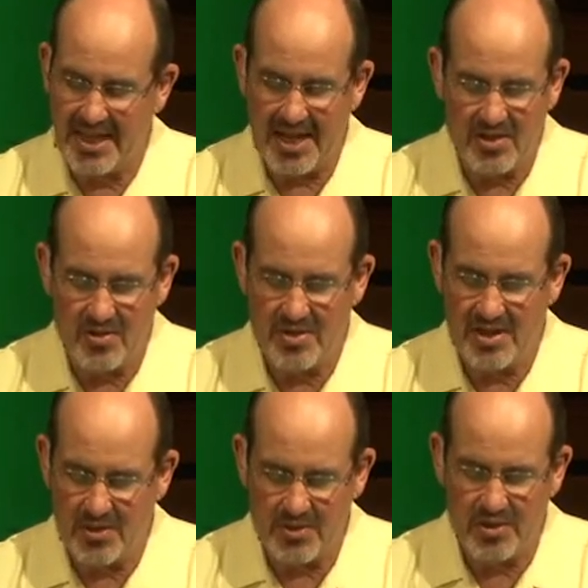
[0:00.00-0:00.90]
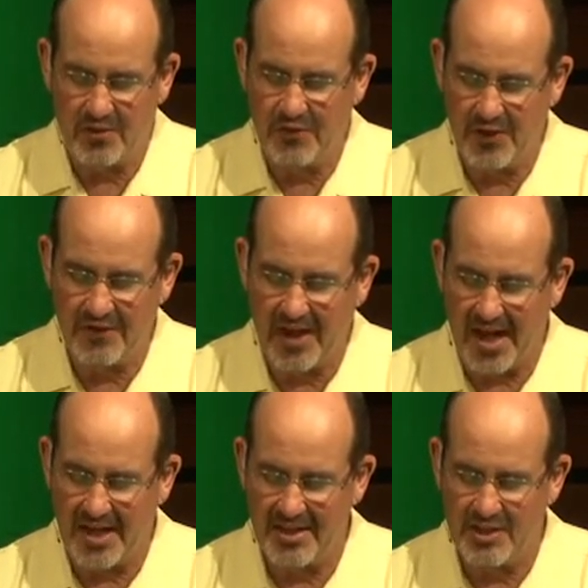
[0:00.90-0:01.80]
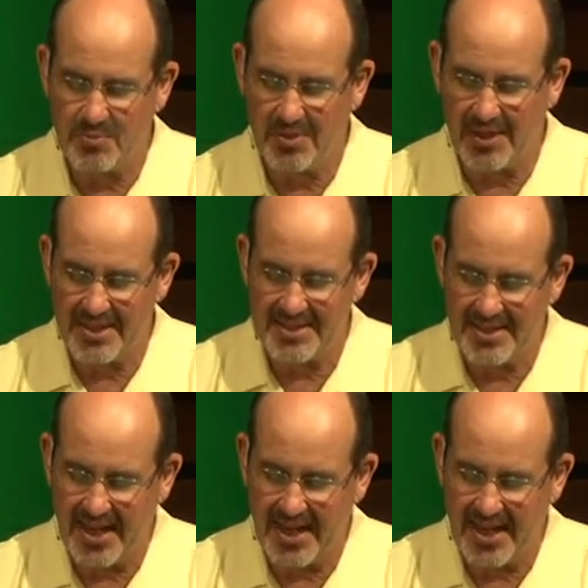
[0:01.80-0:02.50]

I knew that there was no fear of God in this place,